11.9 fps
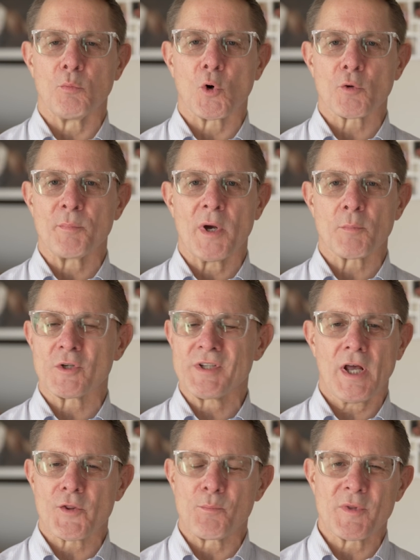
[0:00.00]
board member.
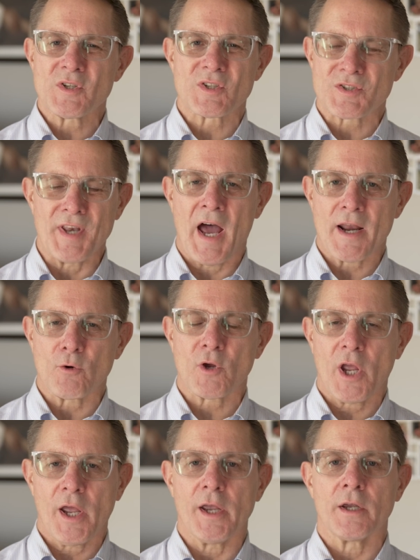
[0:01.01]
Tell them this is not
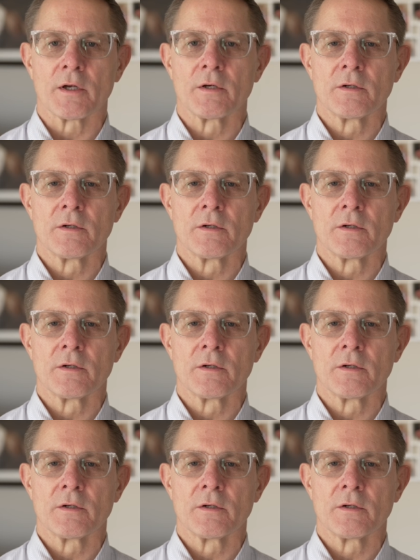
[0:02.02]
okay.